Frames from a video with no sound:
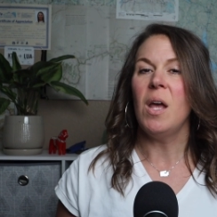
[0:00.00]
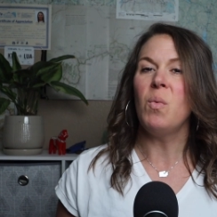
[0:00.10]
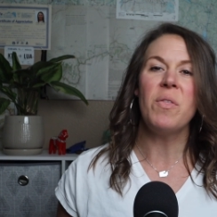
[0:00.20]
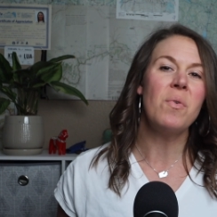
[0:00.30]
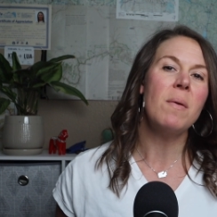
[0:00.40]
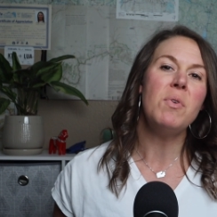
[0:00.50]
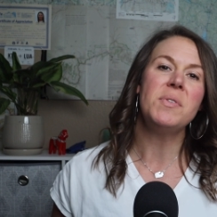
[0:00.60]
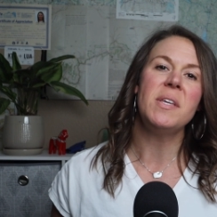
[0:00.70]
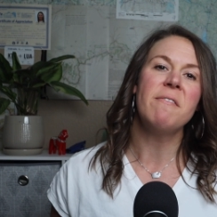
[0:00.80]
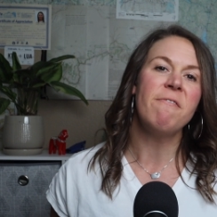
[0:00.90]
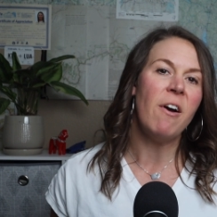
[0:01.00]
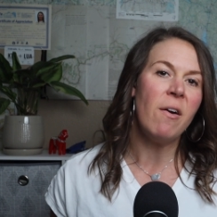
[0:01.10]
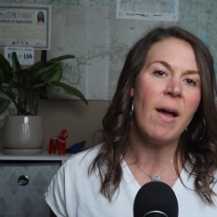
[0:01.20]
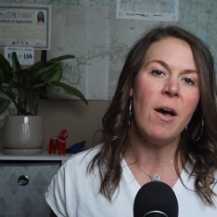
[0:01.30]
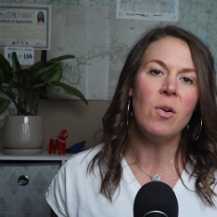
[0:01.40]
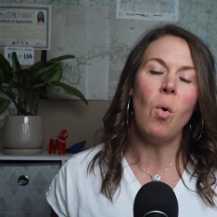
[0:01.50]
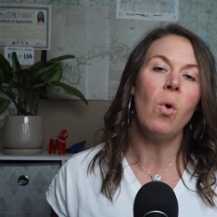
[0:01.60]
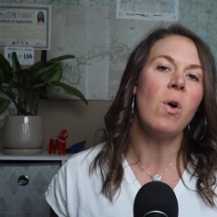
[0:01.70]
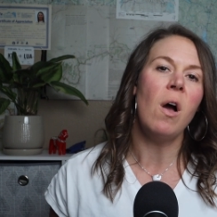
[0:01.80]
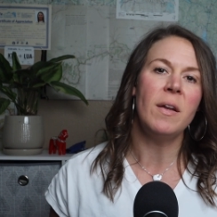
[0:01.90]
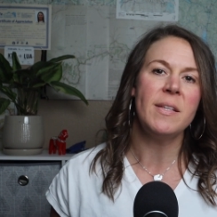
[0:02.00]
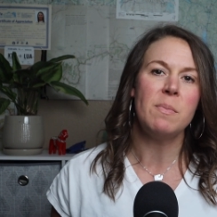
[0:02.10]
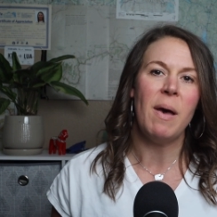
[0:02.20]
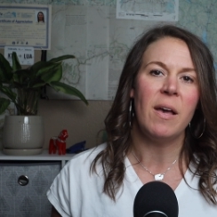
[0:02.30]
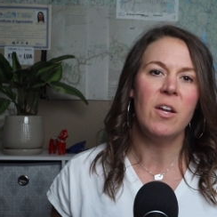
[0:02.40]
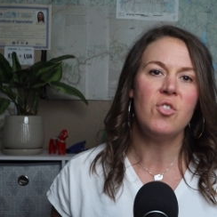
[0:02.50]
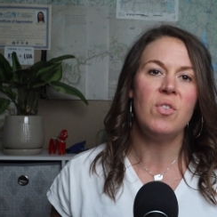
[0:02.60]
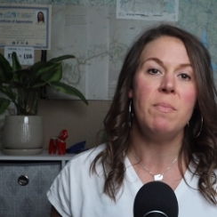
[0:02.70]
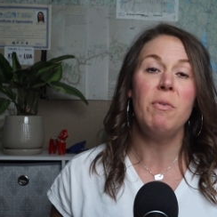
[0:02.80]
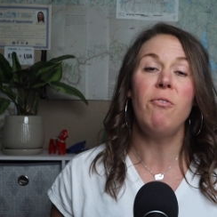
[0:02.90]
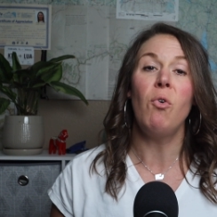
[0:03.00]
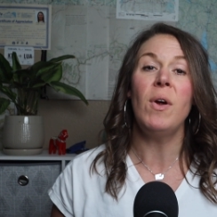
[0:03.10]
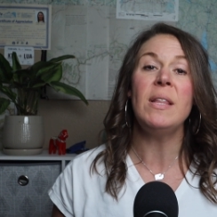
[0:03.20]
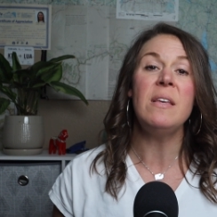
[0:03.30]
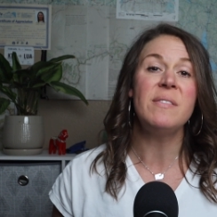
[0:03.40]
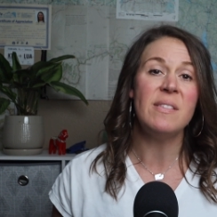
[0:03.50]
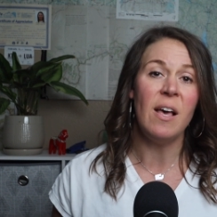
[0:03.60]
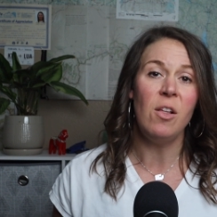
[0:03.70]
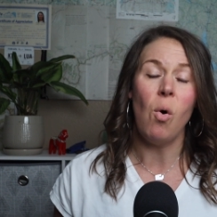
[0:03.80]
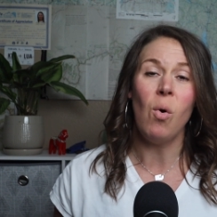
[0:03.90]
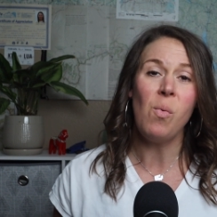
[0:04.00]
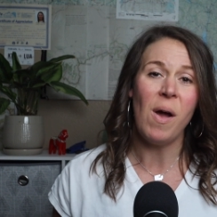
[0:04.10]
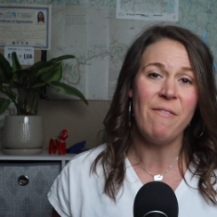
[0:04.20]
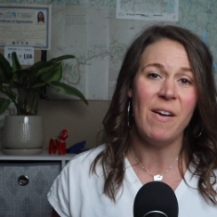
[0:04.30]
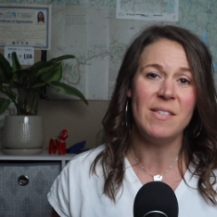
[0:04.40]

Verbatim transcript: And whether I'm using FarOut or onX Backcountry before I leave cell or Wi Fi